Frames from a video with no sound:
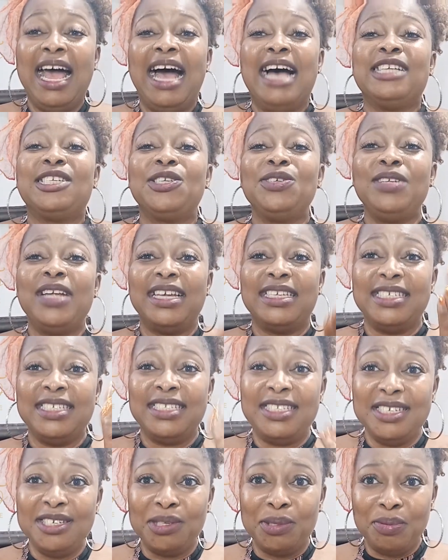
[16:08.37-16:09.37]
As soon as
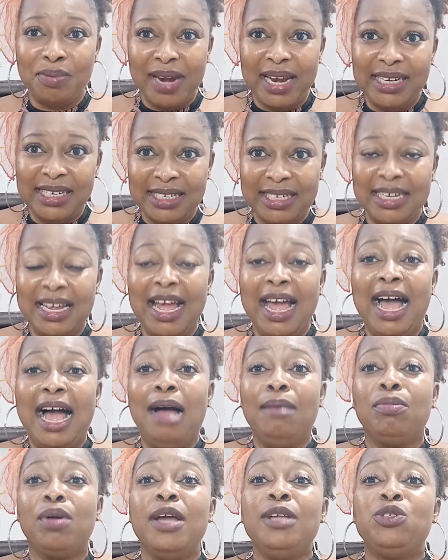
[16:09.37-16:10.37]
it is ready,
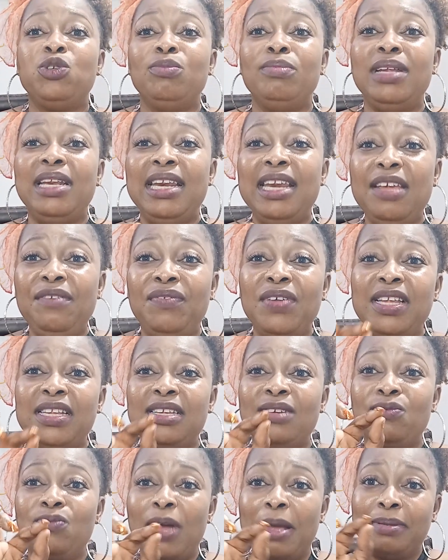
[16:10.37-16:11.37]
I'm going to be leaving
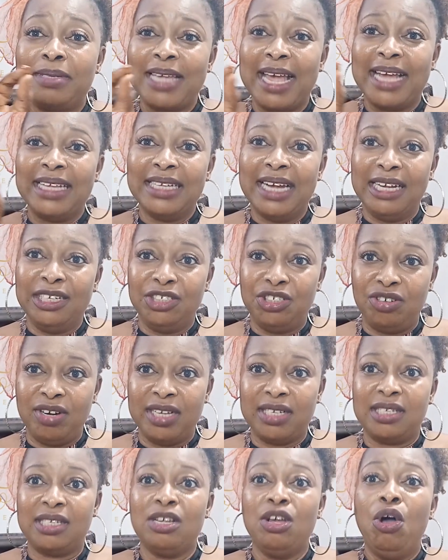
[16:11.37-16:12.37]
the website
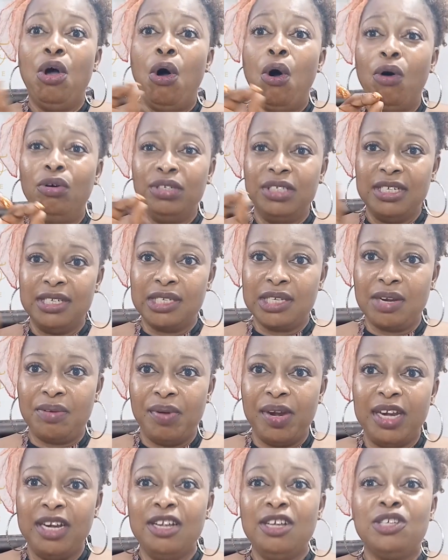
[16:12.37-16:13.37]
address on the
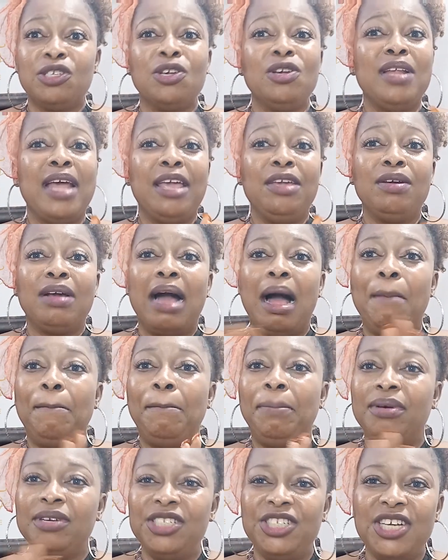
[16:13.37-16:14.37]
screen so that you can
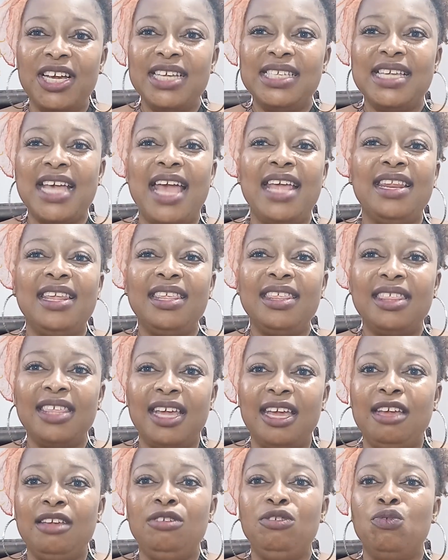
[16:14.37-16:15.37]
purchase
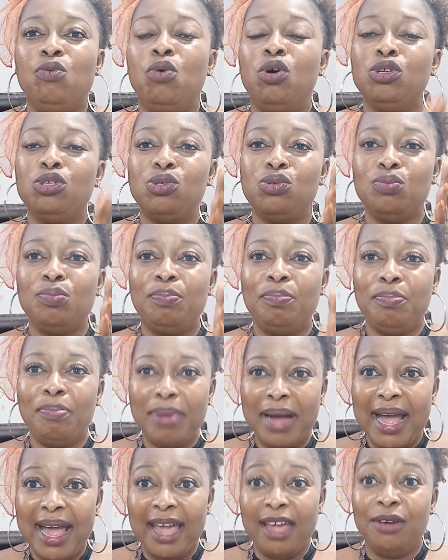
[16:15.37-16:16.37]
anything you want to
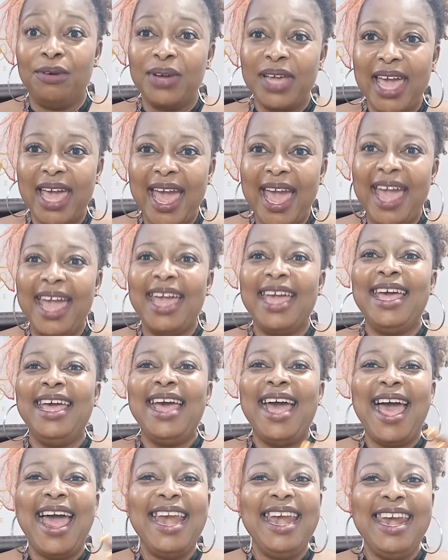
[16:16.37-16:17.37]
buy, okay?
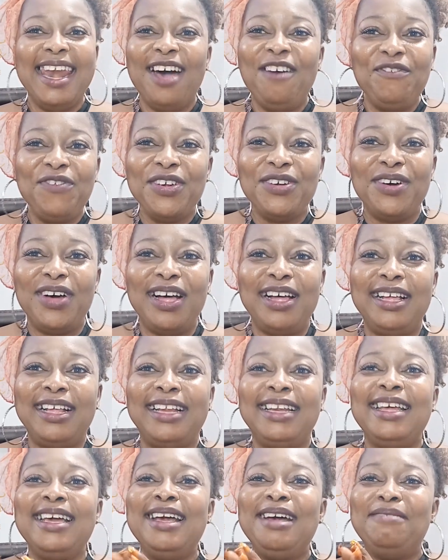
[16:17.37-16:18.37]
I love you
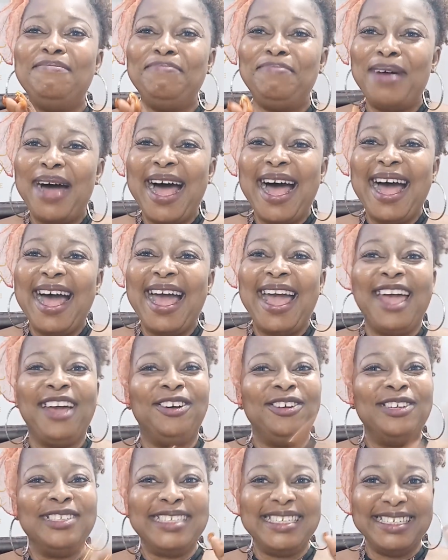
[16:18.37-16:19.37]
all.
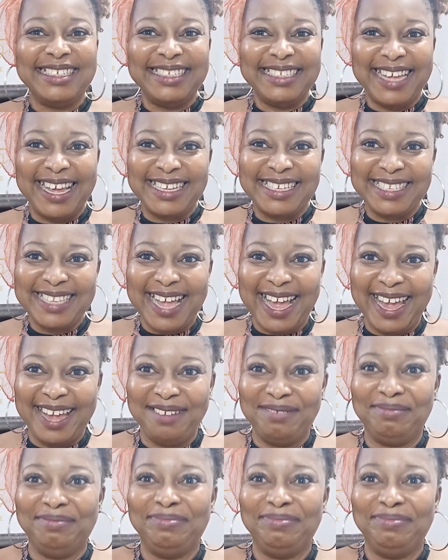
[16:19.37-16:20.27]
Bye until next time.